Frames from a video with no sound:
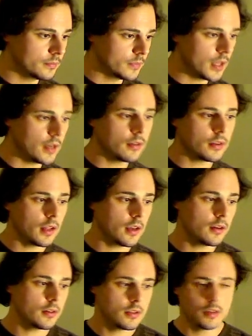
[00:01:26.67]

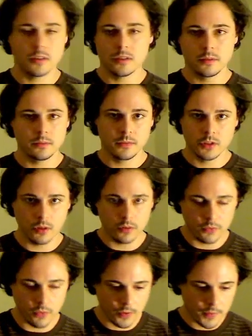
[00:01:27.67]
healthcare system, and so
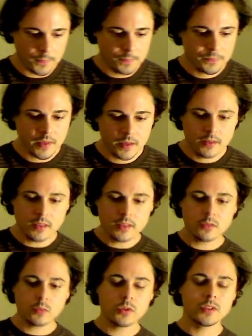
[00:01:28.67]
forth,
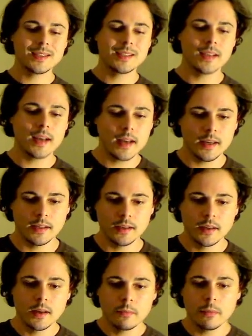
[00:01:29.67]
these were designed
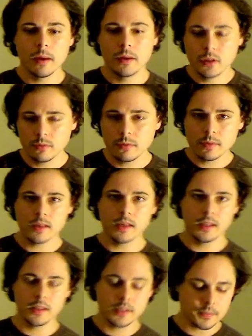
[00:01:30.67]
by human
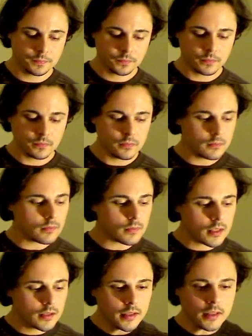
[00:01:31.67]
beings
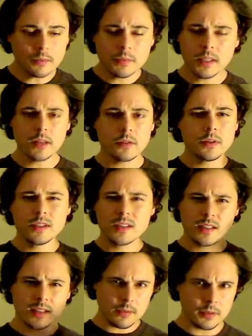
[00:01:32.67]
that come together in these
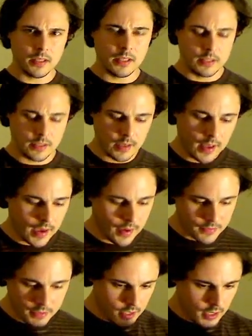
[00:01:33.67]
assemblies, have
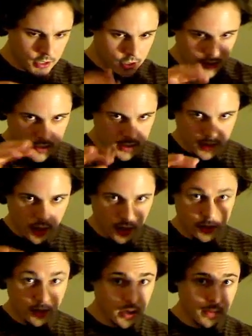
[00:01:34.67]
discussions,
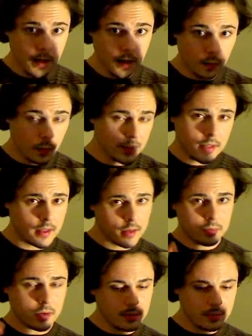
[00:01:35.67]
talk about what they think
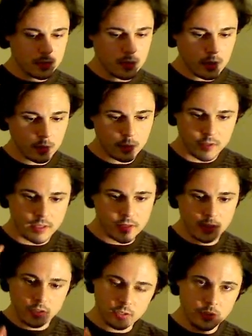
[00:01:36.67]
problems are and what they
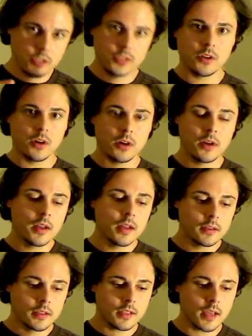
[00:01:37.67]
think solutions are,
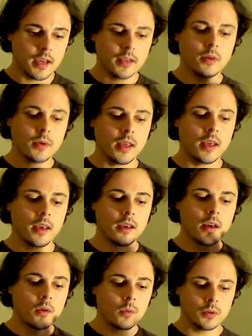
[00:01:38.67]
decide, okay,
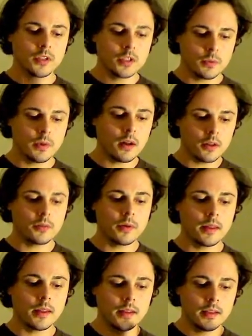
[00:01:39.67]
well, since we all agree
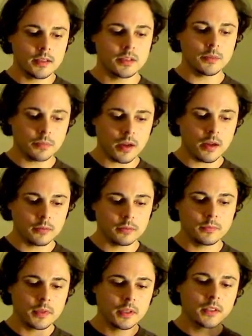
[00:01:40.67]
that this is a
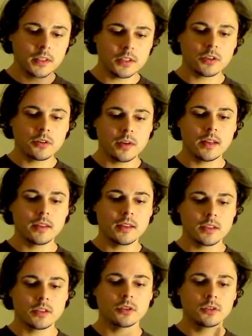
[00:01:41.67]
problem, let's create
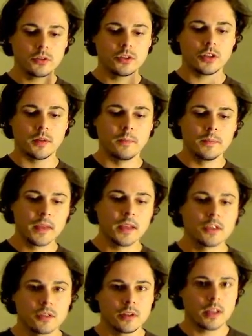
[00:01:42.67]
this solution.
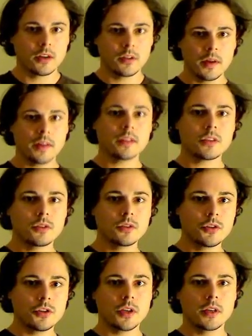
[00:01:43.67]
So they create the
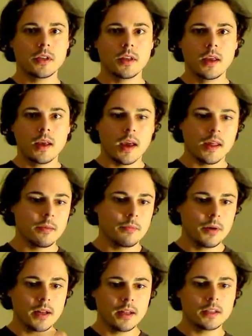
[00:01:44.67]
solution and then
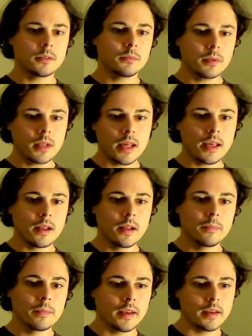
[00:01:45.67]
put it into play
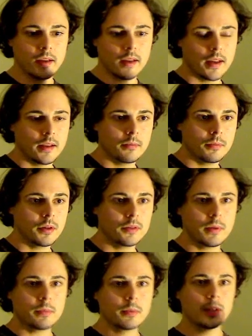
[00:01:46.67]
and put
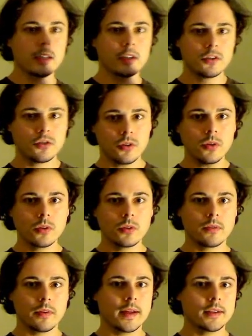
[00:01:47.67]
people in control
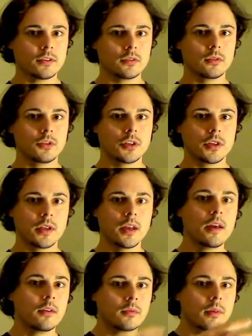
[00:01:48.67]
over that solution,
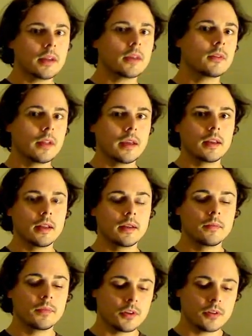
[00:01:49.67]
regulate it,
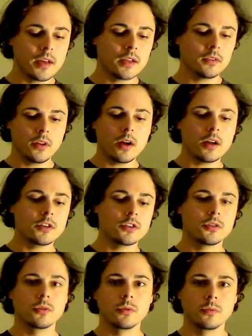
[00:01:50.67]
create laws
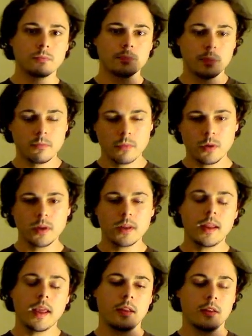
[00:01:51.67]
to promote
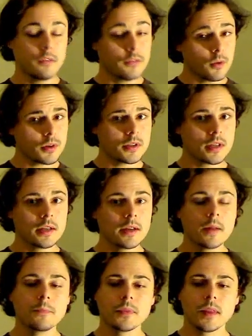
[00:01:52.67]
it and enforce it,
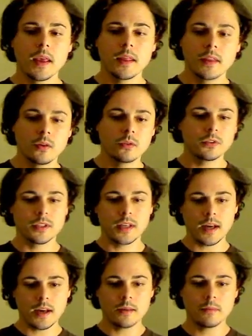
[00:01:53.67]
and then over
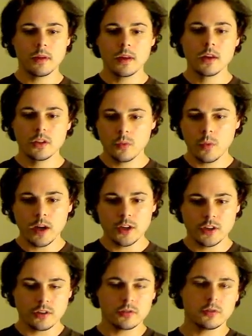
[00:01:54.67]
time you watch
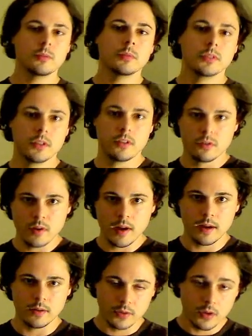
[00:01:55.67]
it crumble to the
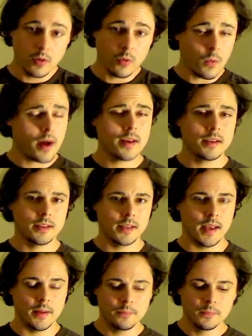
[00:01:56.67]
ground. Why is
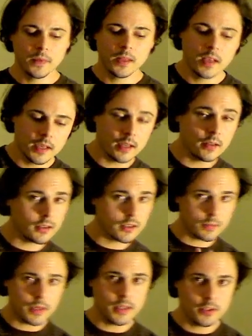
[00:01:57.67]
that? And I'll
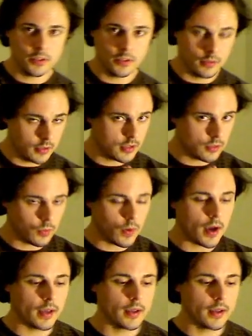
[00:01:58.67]
explain it to you, and this is why.